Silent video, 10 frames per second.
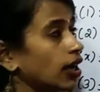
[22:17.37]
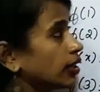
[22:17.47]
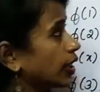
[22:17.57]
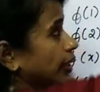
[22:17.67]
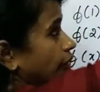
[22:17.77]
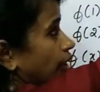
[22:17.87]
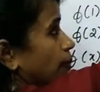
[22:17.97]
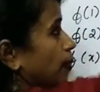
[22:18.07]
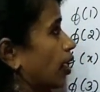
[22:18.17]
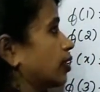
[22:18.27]
the
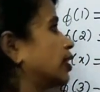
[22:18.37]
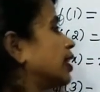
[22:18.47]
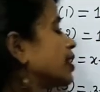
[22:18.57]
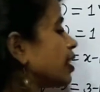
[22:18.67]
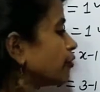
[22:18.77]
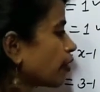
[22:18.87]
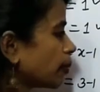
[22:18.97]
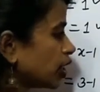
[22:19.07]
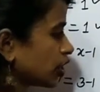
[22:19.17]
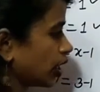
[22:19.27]
given part, that is
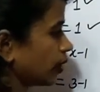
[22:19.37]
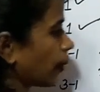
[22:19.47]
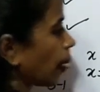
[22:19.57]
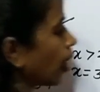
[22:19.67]
information.